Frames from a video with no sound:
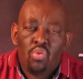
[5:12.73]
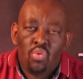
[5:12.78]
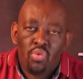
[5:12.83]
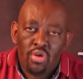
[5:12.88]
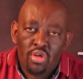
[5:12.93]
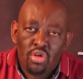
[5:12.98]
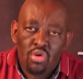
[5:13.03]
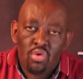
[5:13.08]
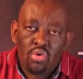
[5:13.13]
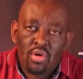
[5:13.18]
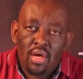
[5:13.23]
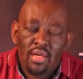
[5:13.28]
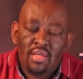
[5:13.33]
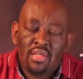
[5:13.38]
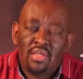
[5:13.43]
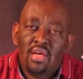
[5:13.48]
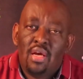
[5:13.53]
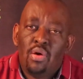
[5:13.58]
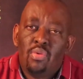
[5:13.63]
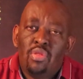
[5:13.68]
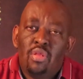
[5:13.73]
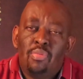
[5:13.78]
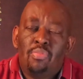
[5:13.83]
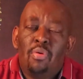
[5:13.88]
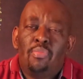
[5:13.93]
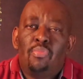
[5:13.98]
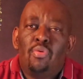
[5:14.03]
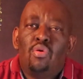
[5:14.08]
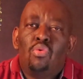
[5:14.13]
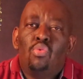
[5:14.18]
which you can share with the
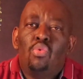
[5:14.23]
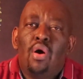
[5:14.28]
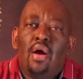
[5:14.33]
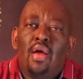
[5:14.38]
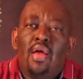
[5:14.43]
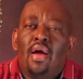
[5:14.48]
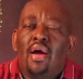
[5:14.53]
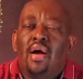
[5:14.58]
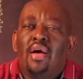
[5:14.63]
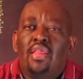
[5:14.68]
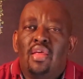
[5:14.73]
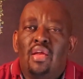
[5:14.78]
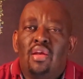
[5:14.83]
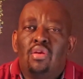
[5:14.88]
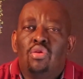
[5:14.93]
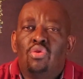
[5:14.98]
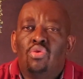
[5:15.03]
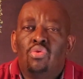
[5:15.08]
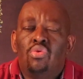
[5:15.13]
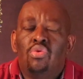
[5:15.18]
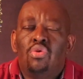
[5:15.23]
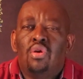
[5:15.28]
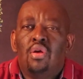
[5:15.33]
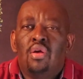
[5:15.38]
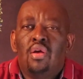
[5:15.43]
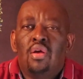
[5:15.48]
people who are younger than you,